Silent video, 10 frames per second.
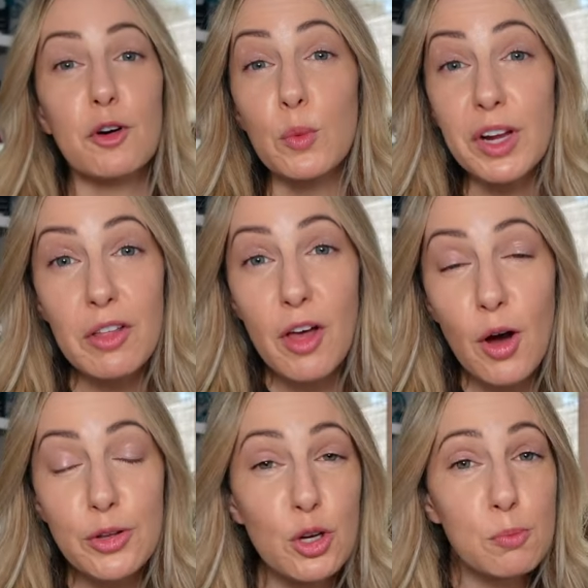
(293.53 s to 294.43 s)
real though,
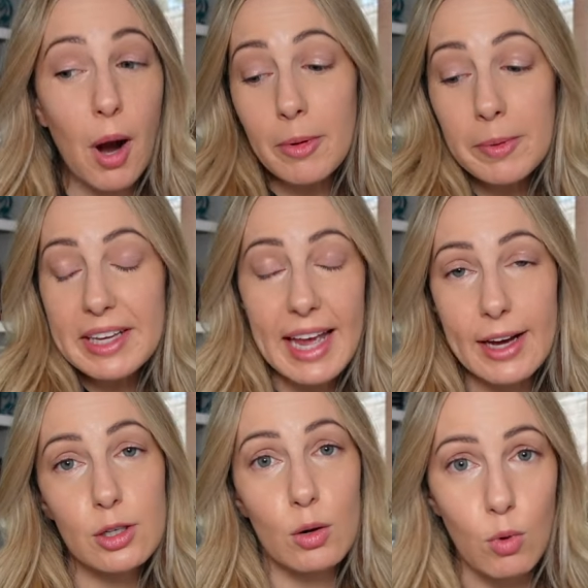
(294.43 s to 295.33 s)
you probably
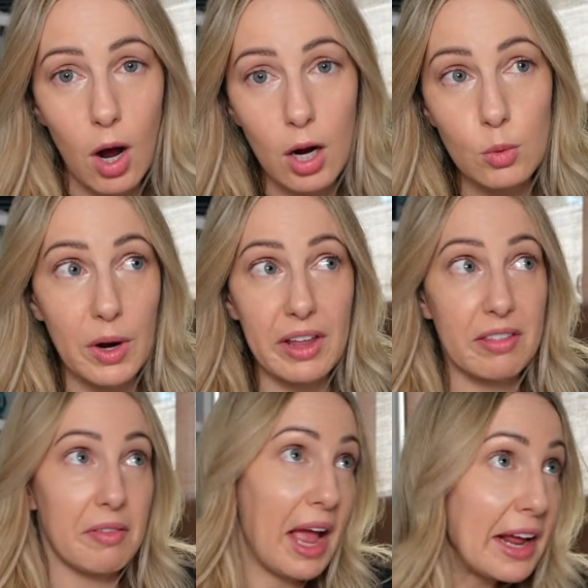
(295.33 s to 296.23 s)
can't go wrong
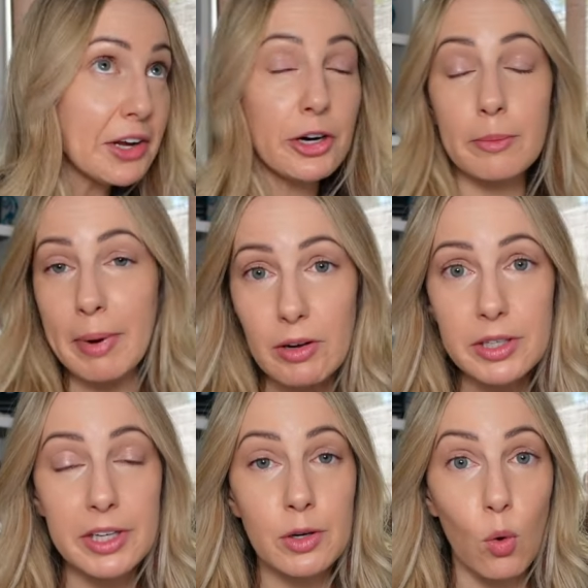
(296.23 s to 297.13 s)
with Anker, Belkin,